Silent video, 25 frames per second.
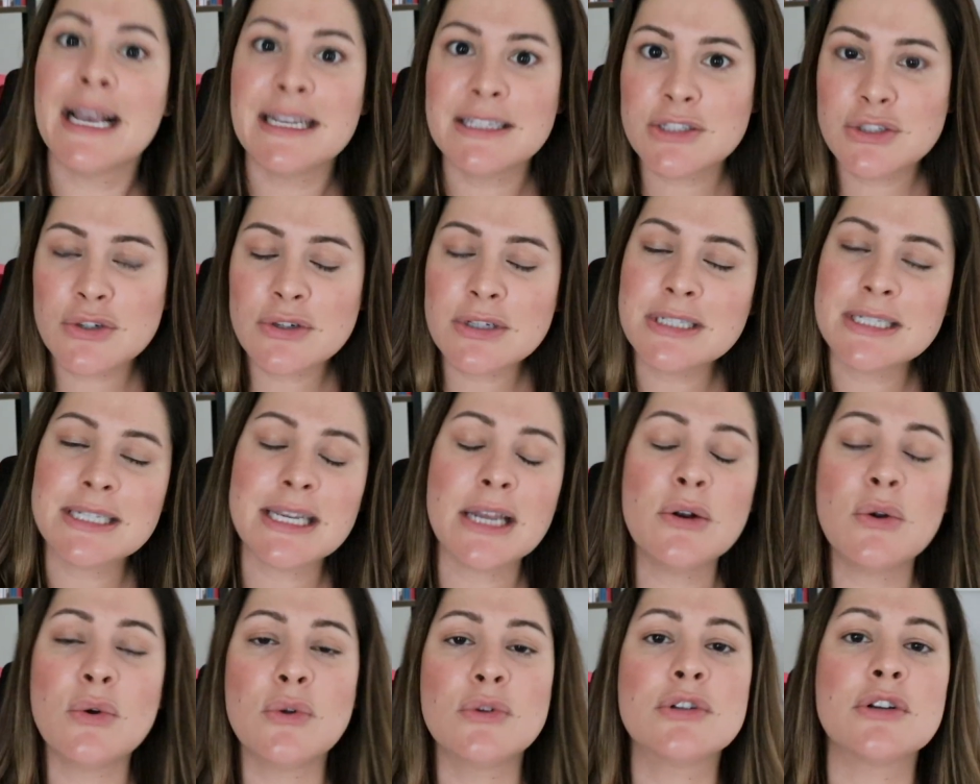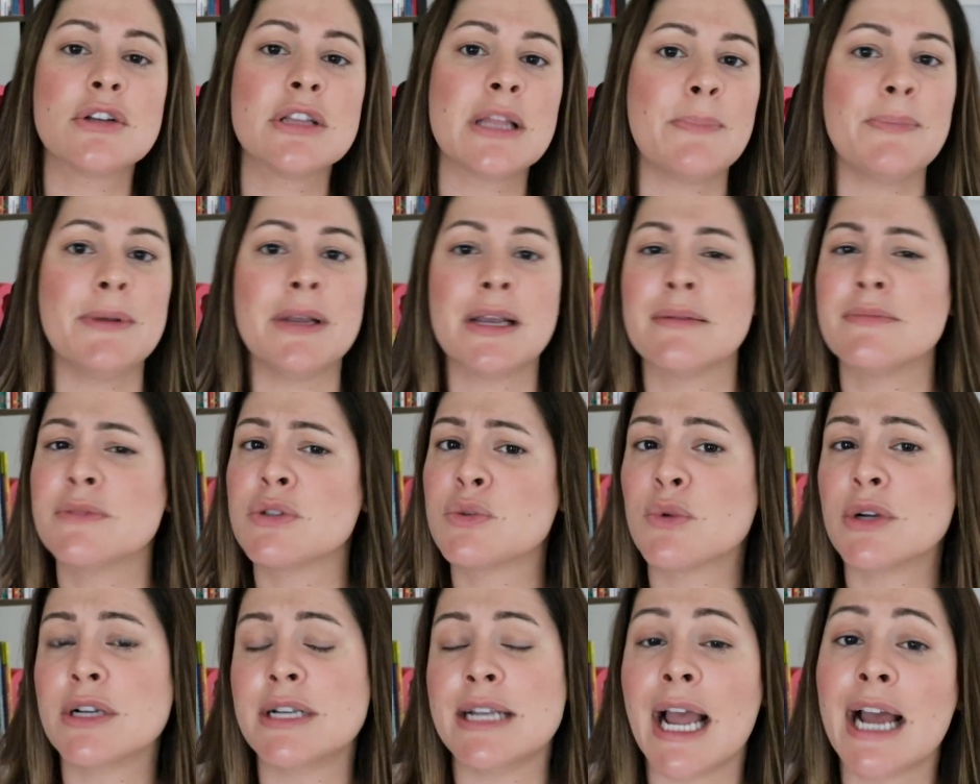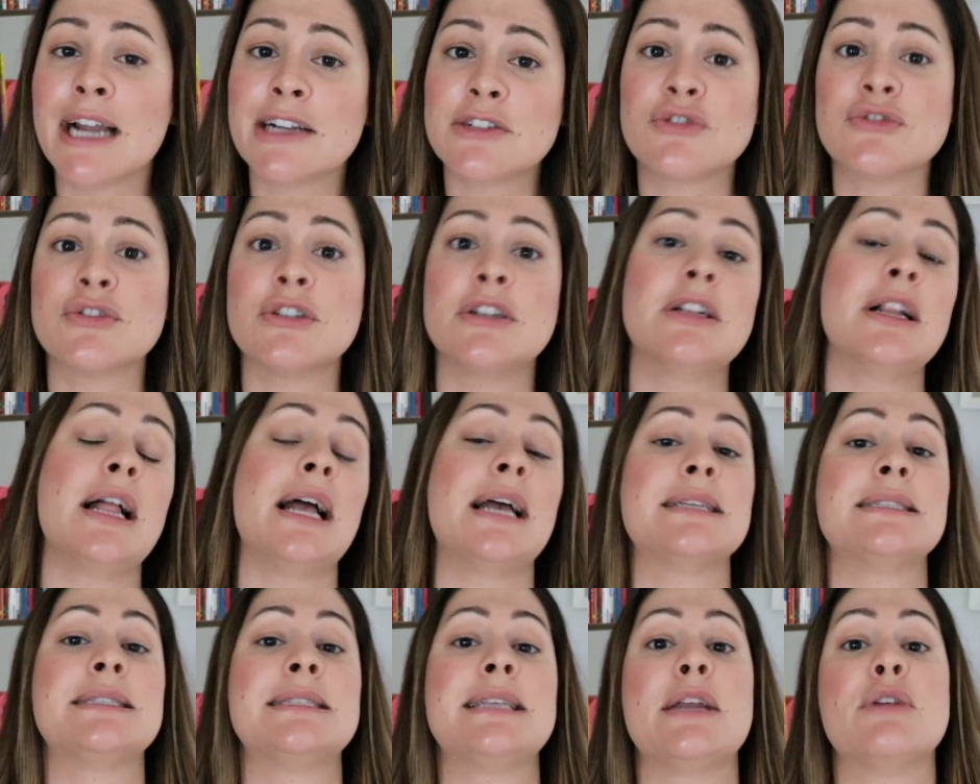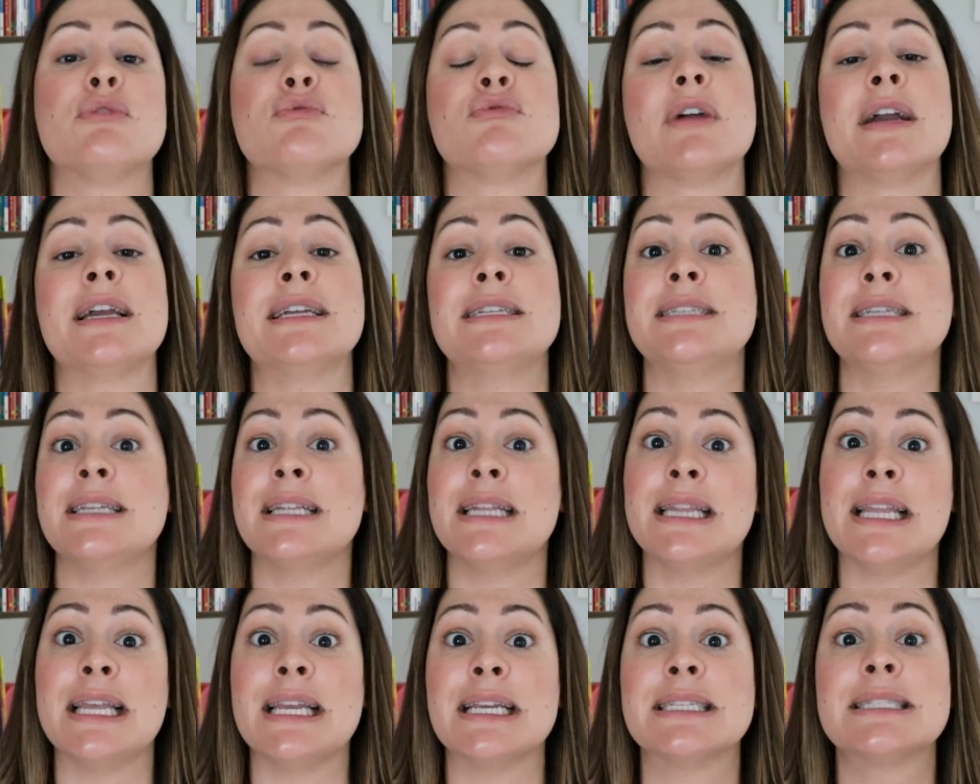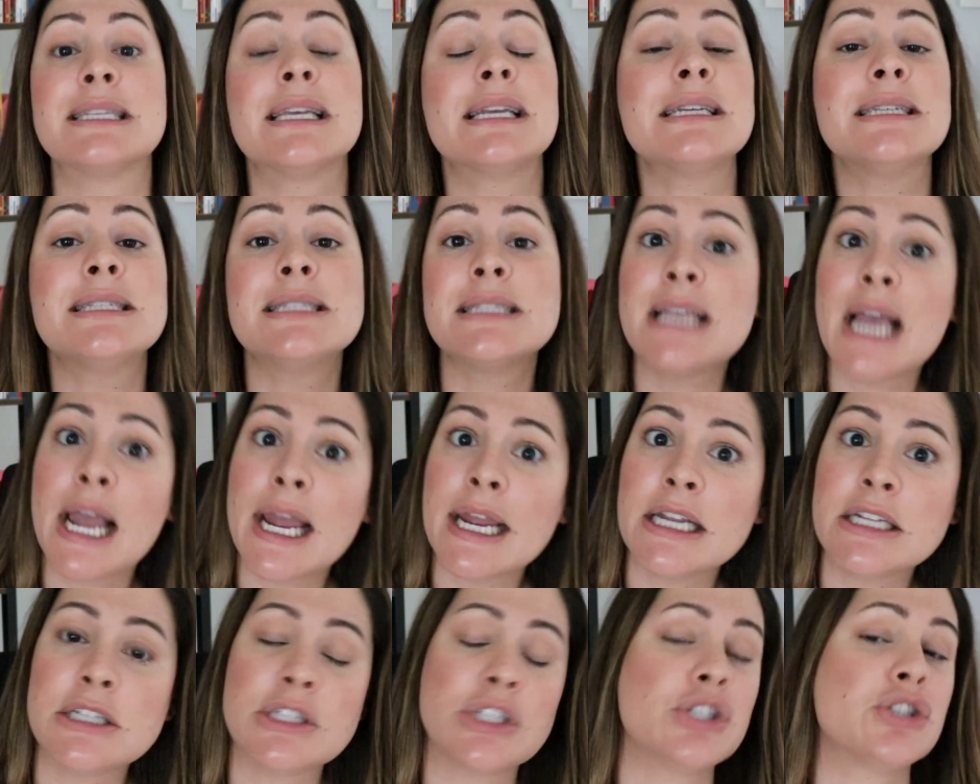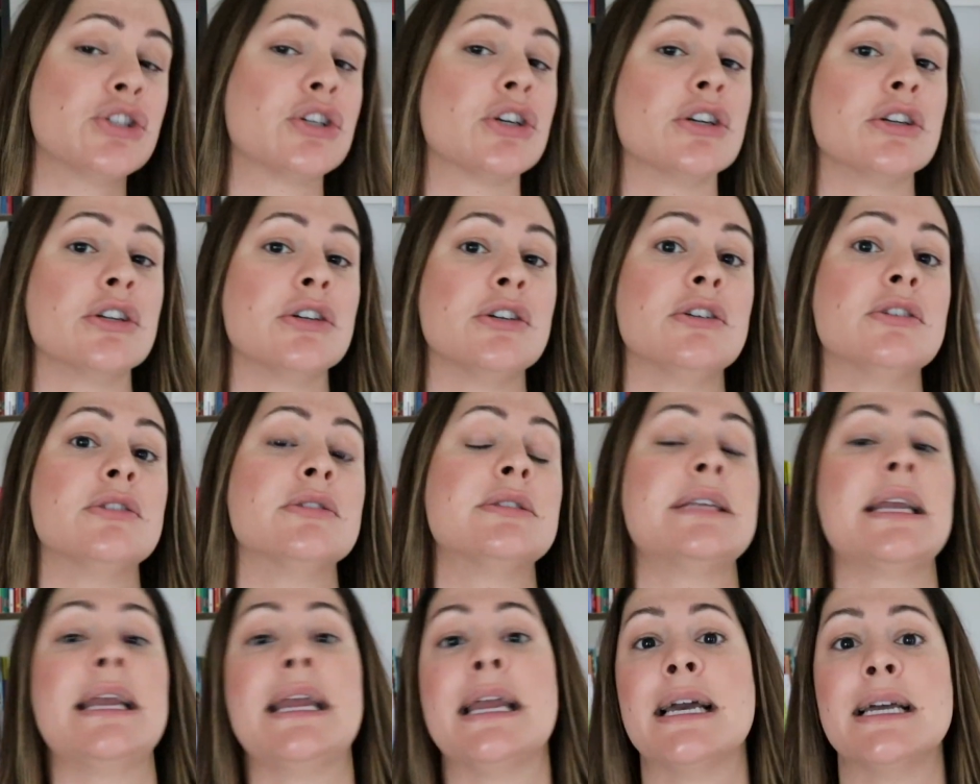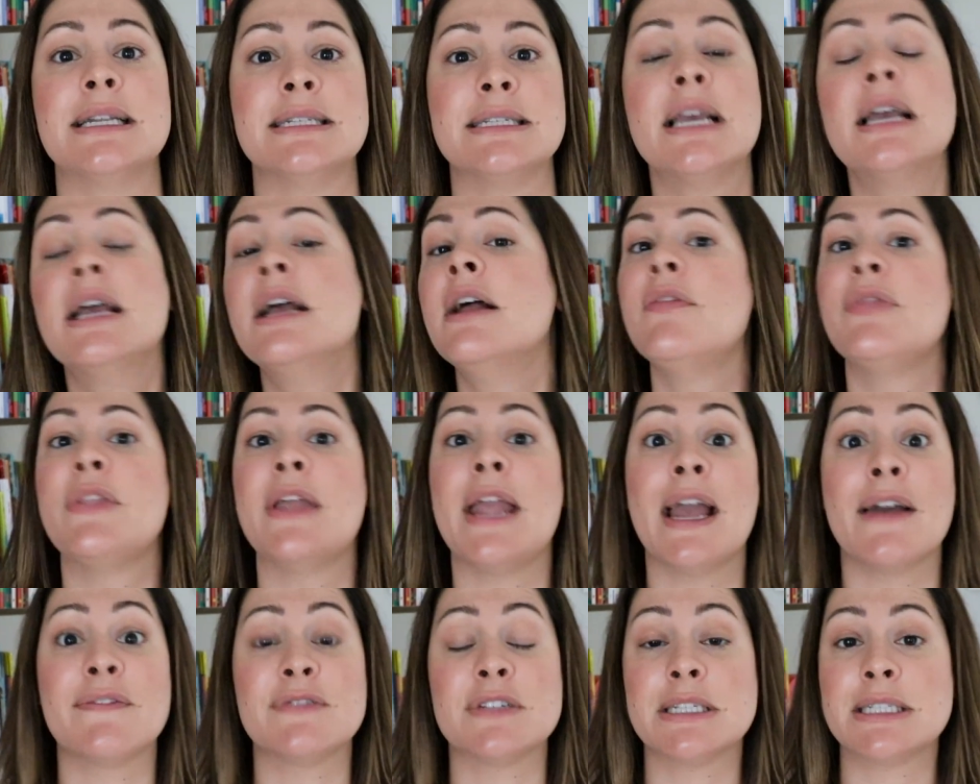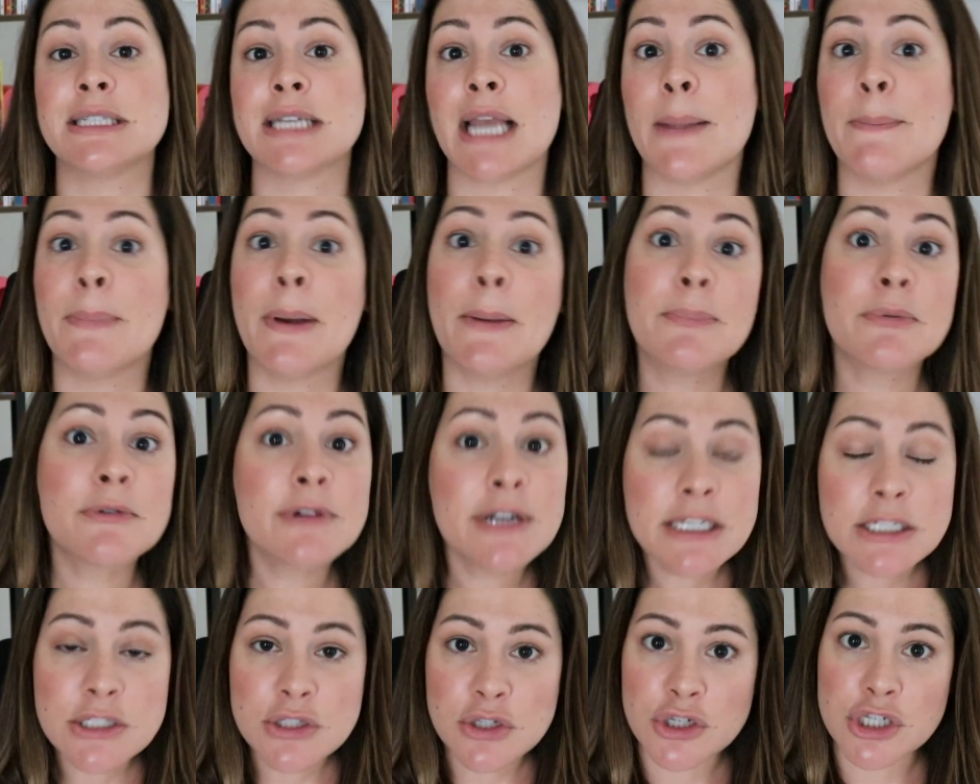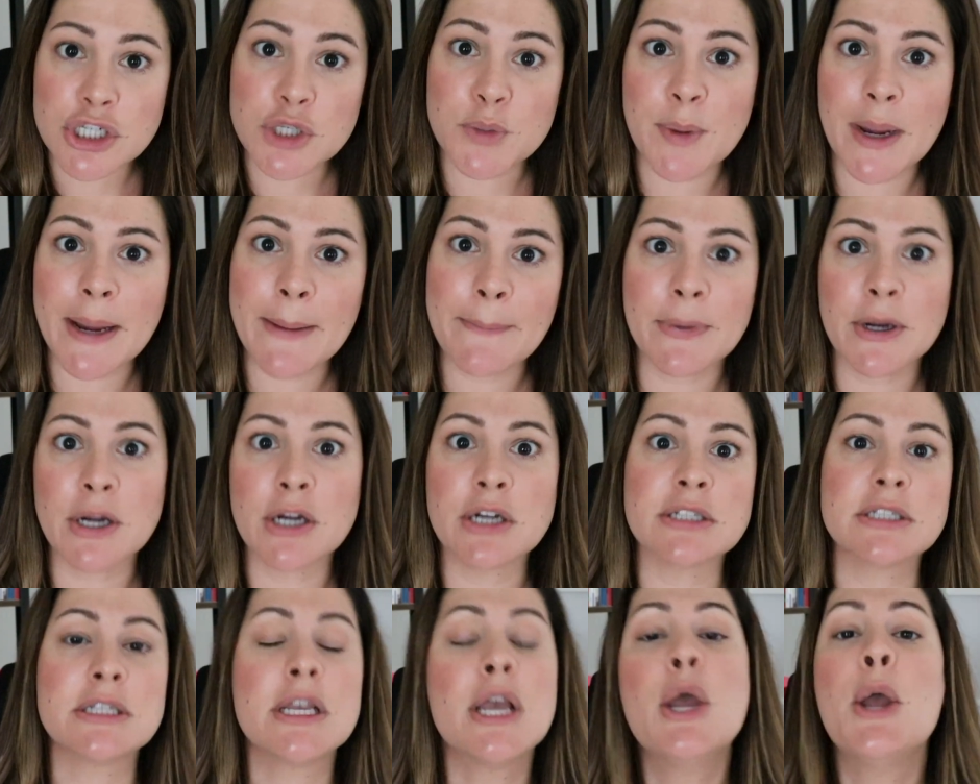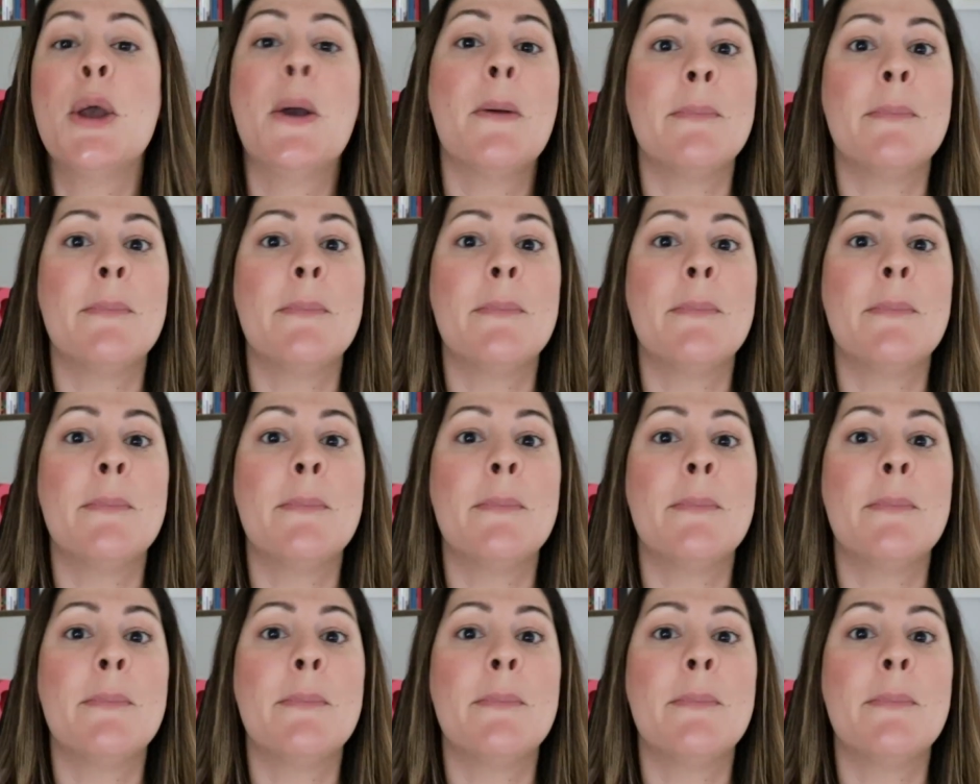As students get older, that becomes more natural as they write in things like science journals and they have to type up research papers.